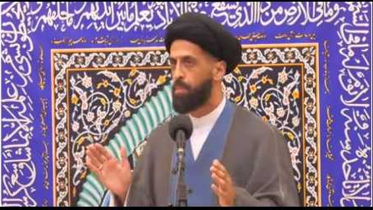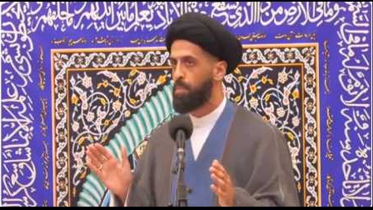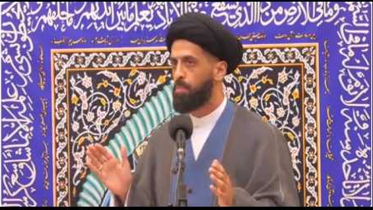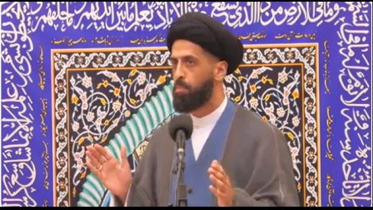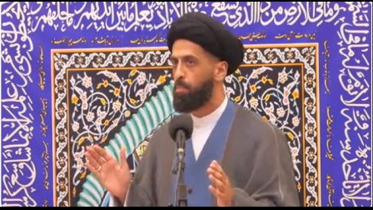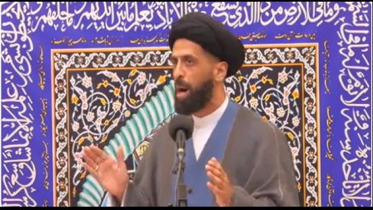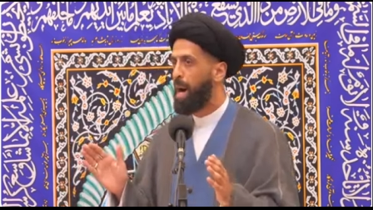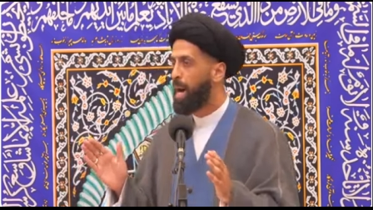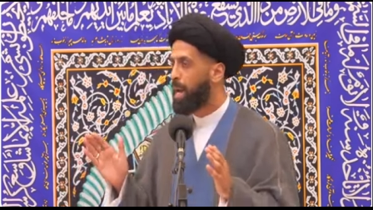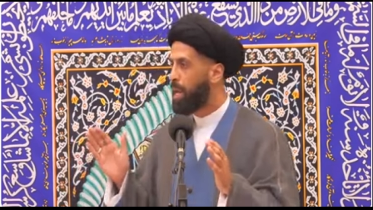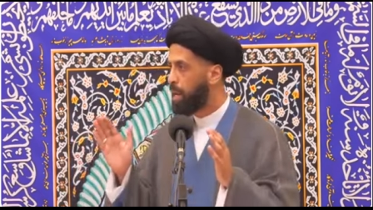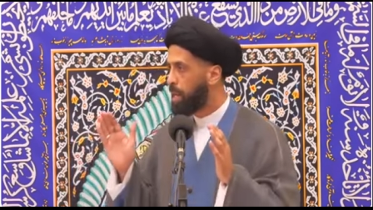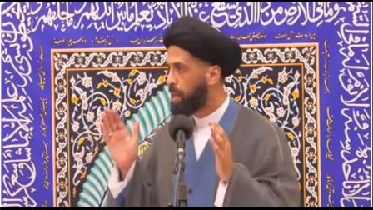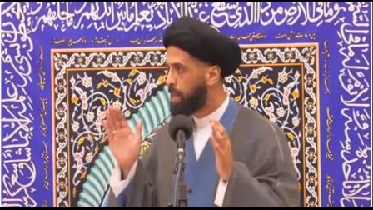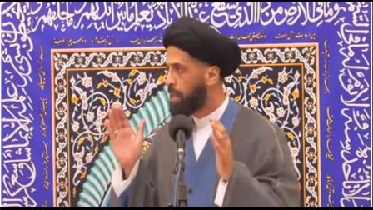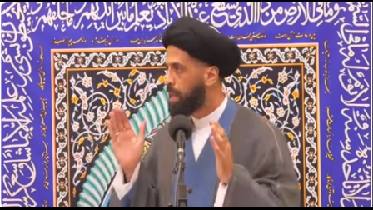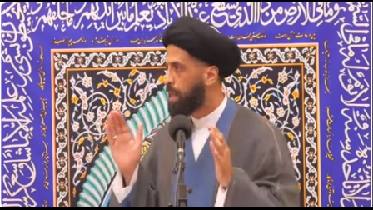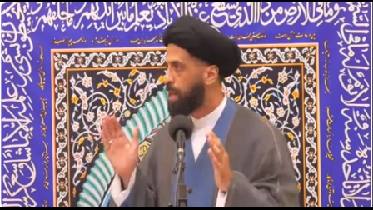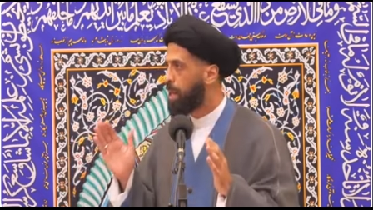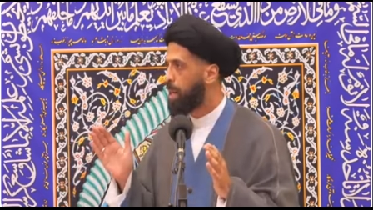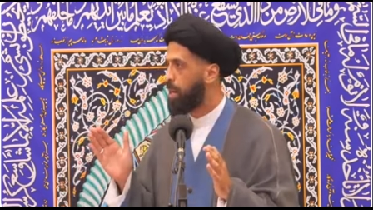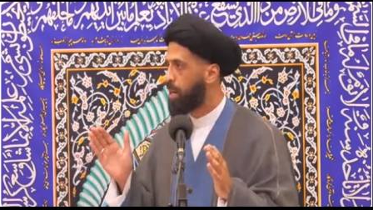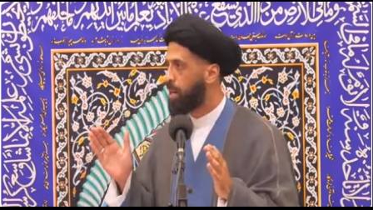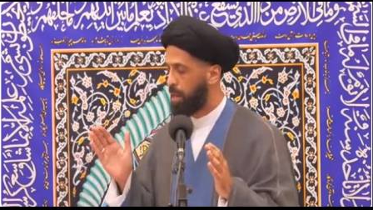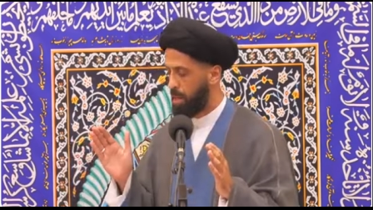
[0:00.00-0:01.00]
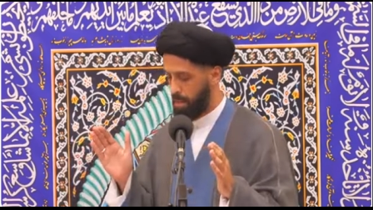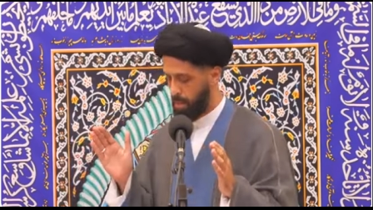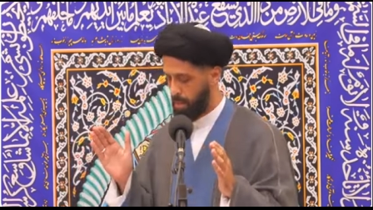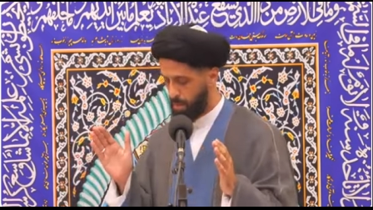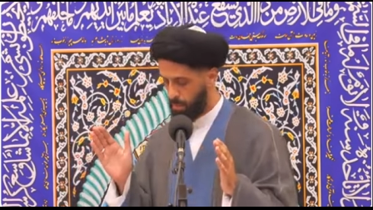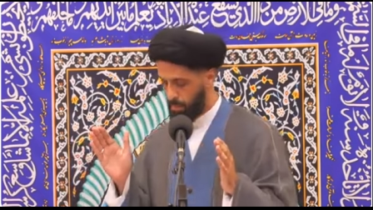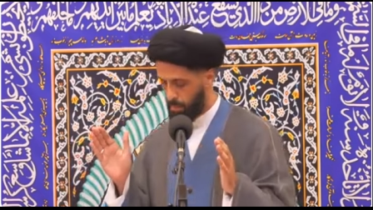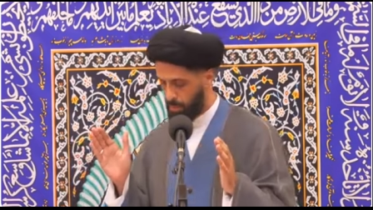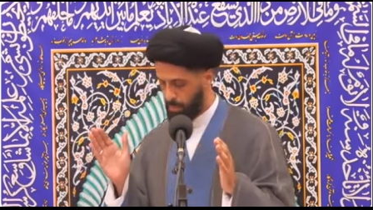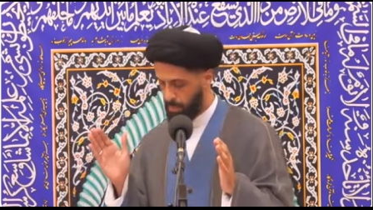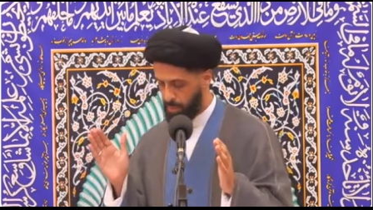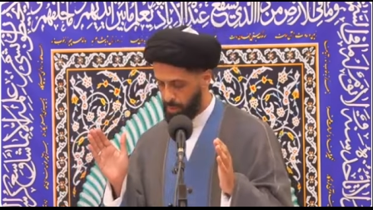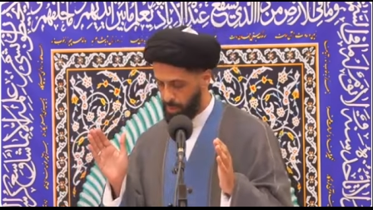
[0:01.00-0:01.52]
by Allah,
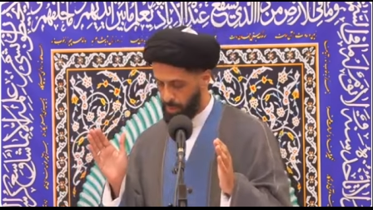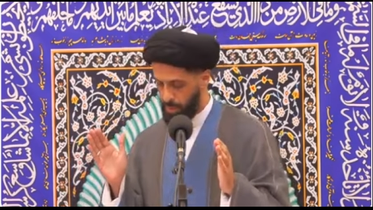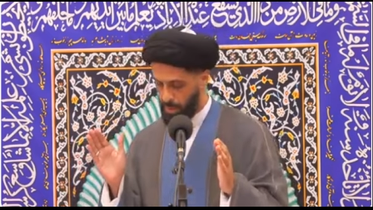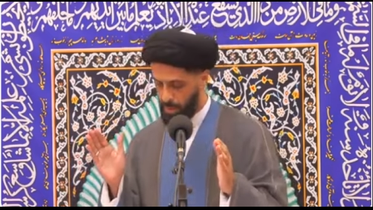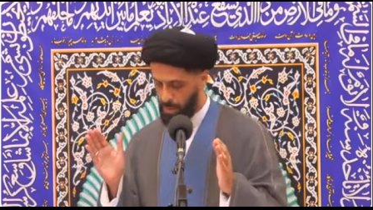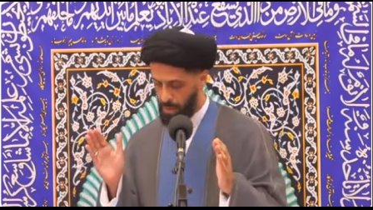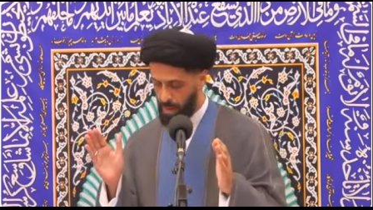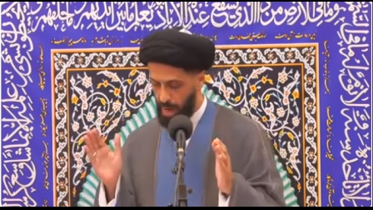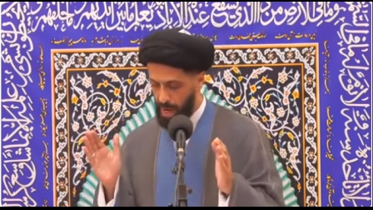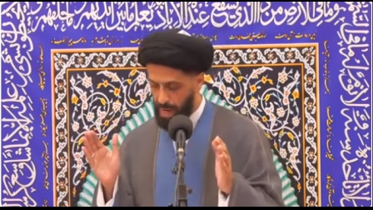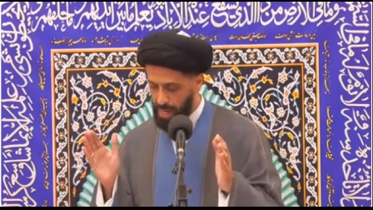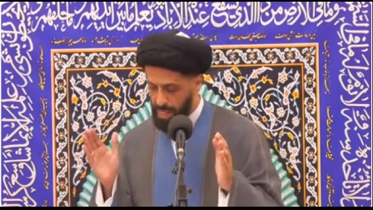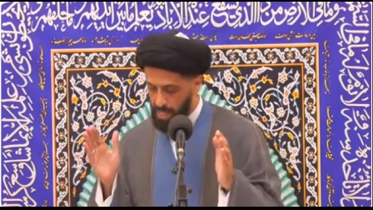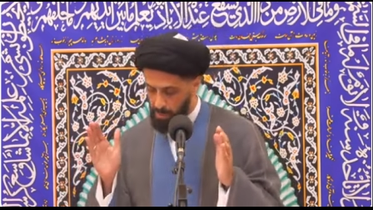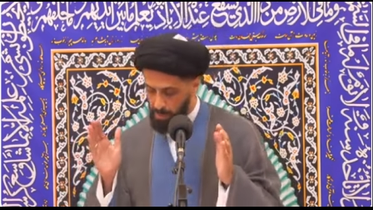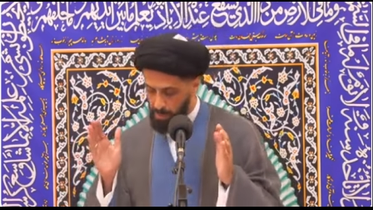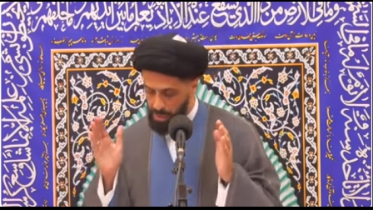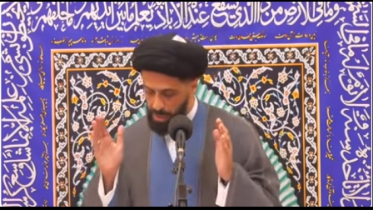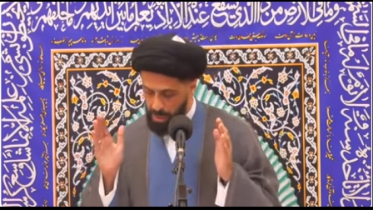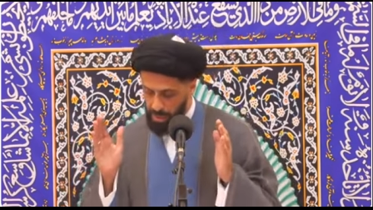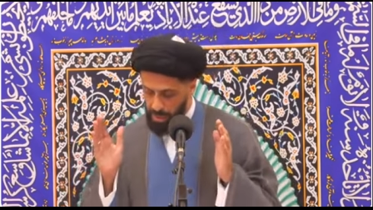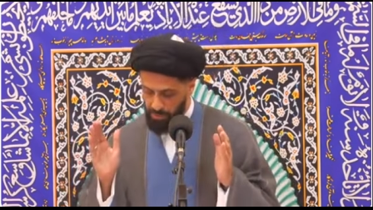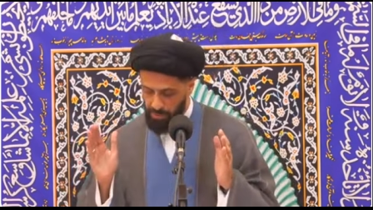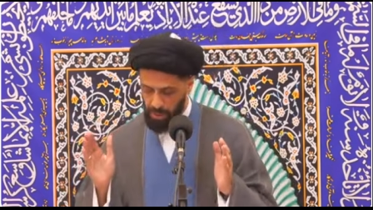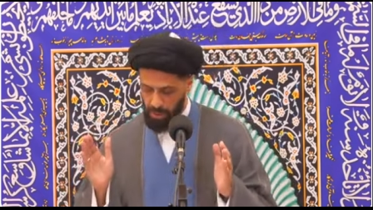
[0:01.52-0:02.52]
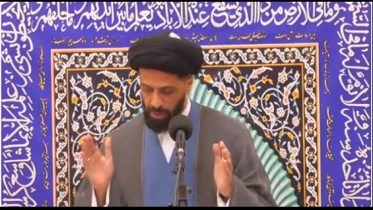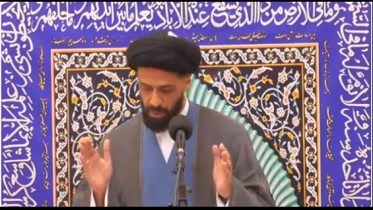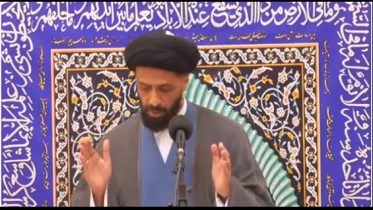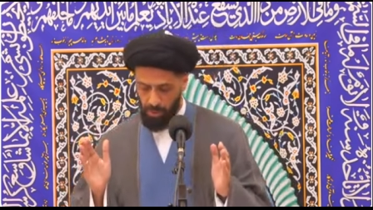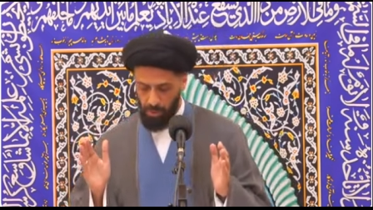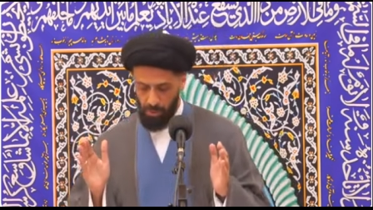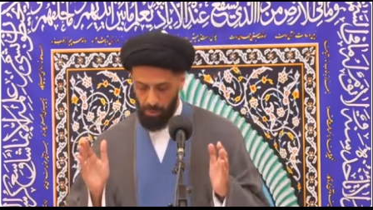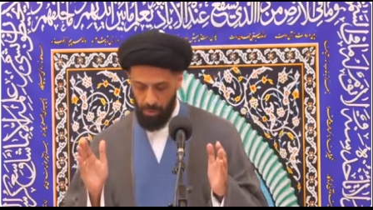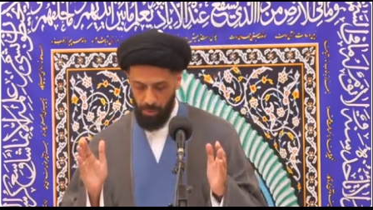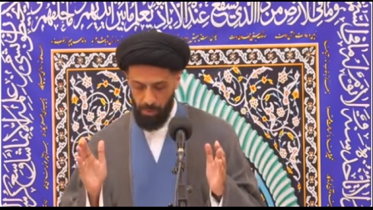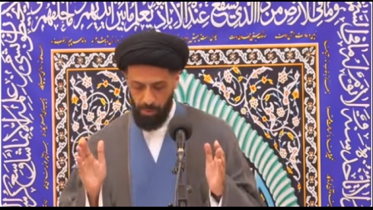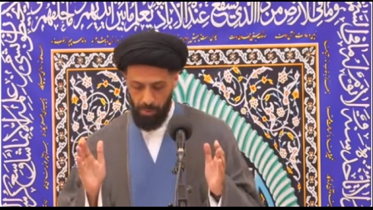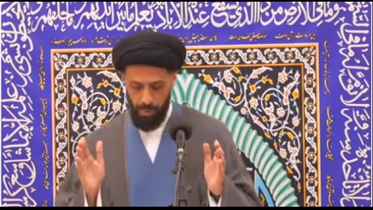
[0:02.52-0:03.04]
I am leaving
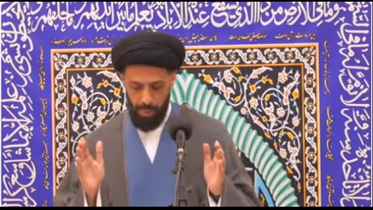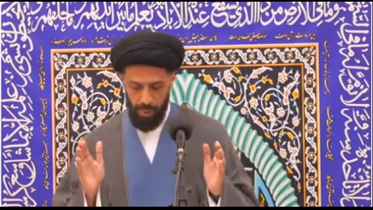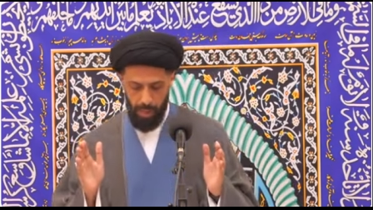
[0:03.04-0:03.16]
you,